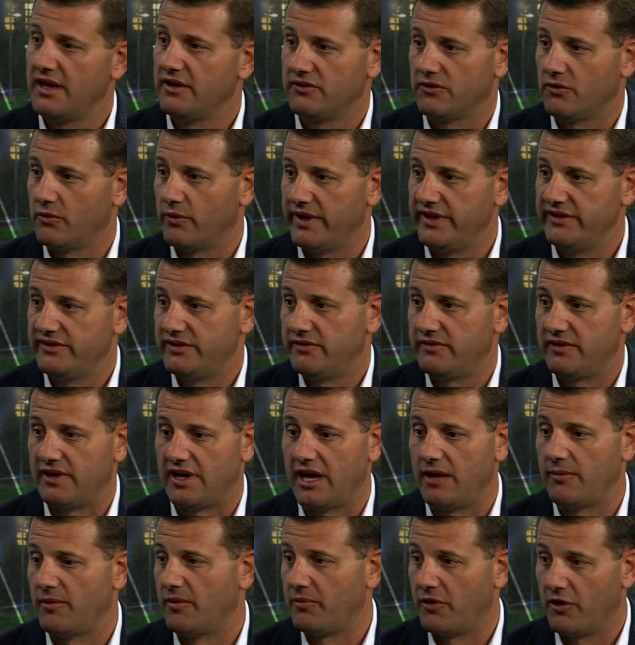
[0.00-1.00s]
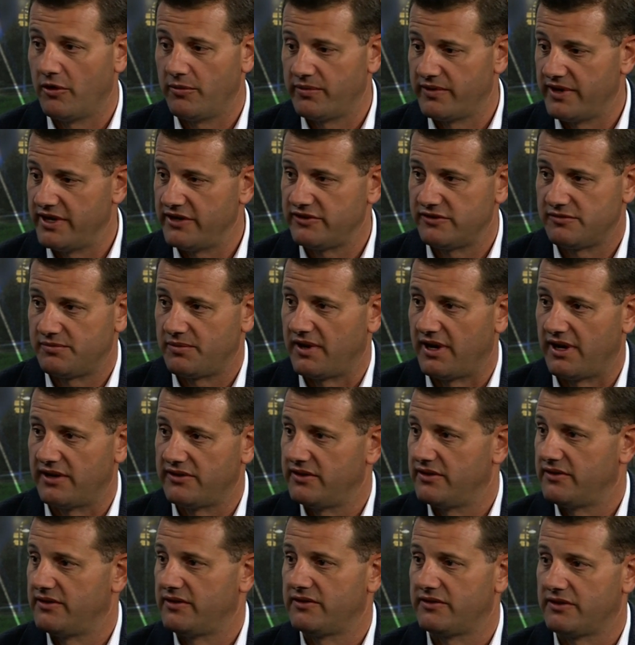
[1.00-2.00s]
It's a waste of time. Appropriations
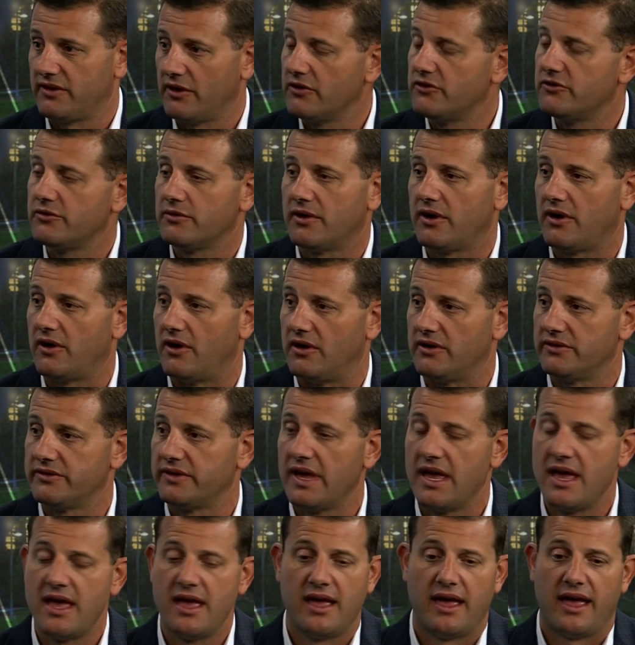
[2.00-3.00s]
process is slowed to a halt.